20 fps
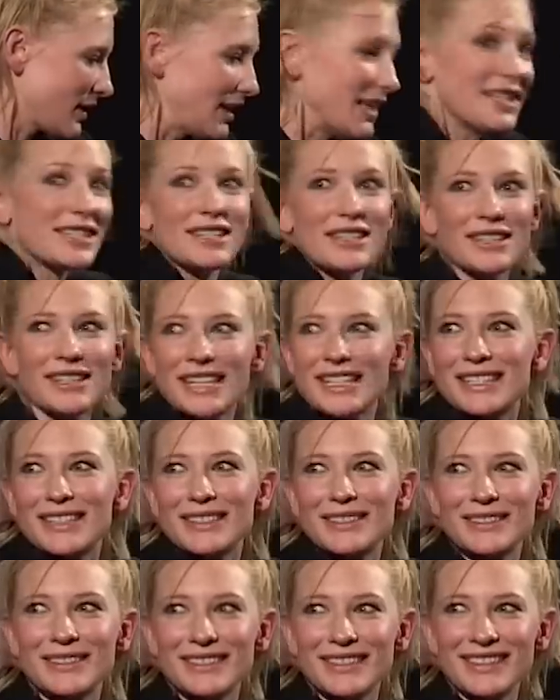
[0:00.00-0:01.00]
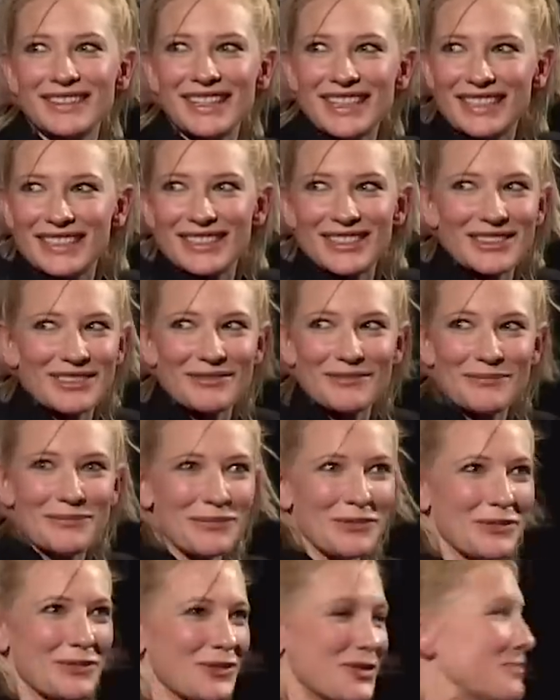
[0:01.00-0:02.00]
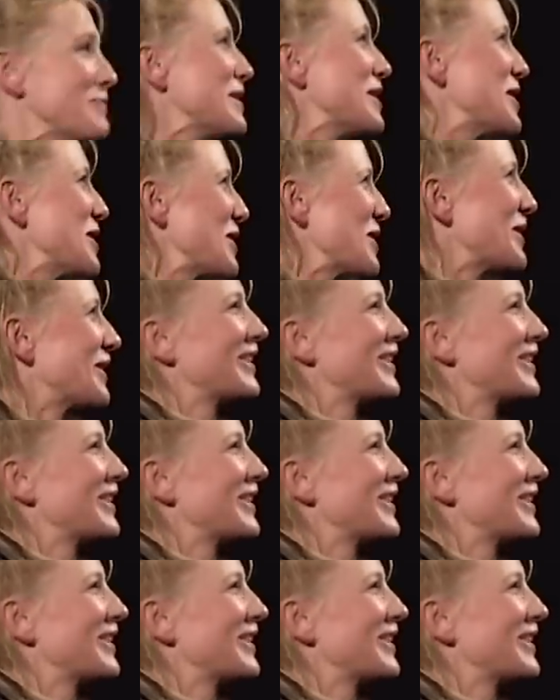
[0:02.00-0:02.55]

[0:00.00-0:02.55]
Listen, listen, mm-hmm. listen. to me.